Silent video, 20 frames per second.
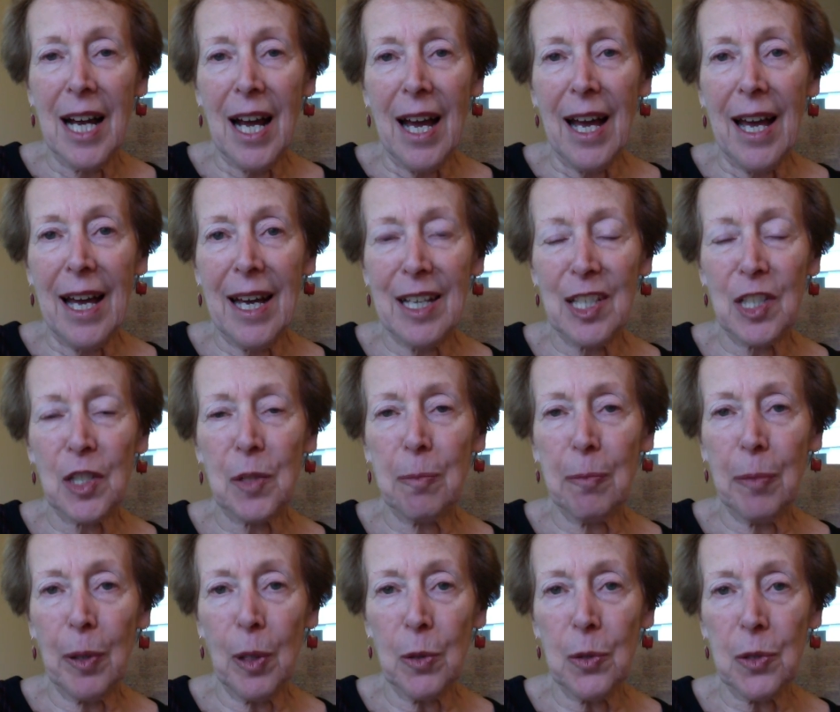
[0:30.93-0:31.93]
has
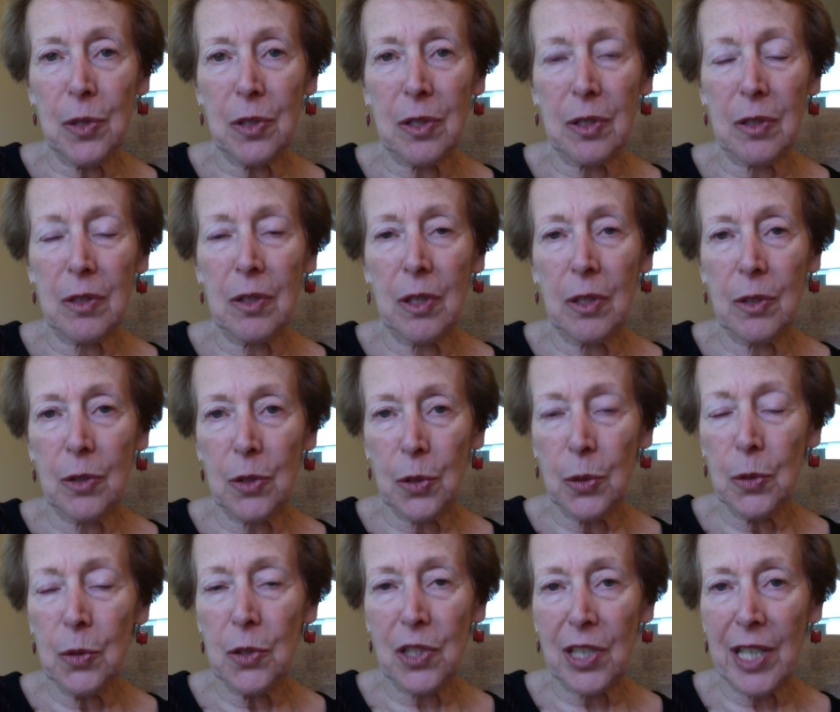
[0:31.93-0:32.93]
posted
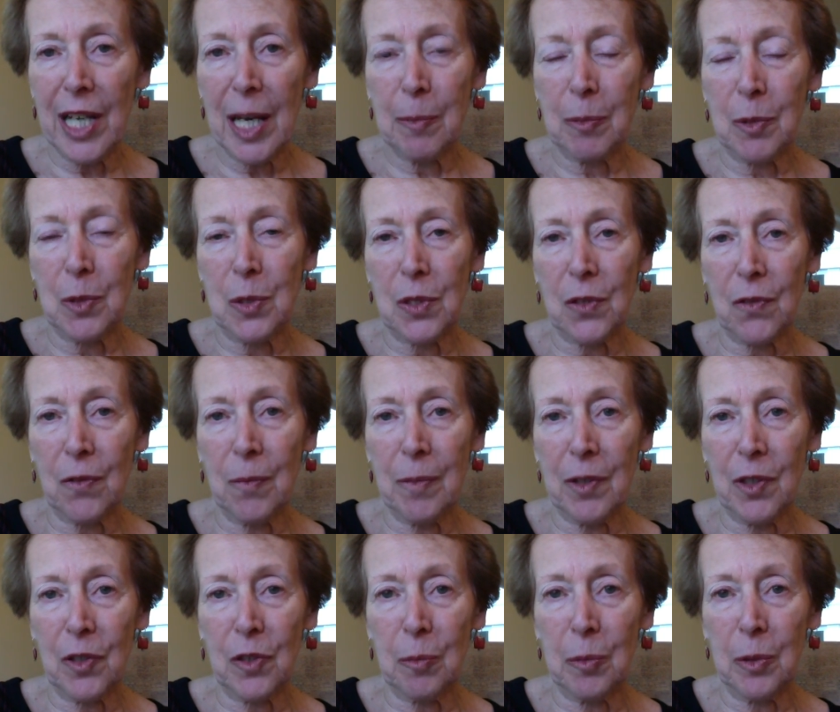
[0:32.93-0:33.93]
2 chapters from
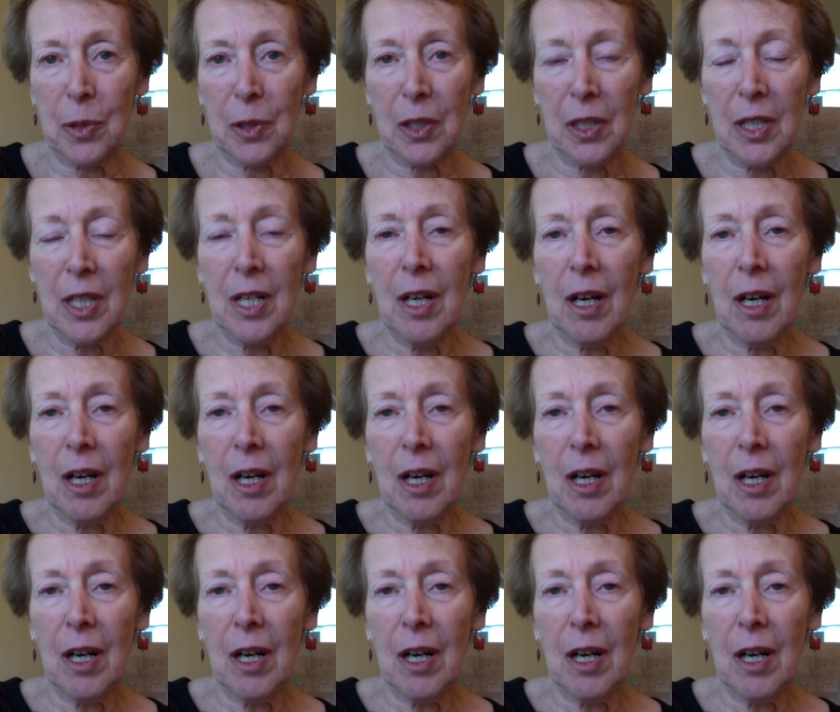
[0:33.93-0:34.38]
this book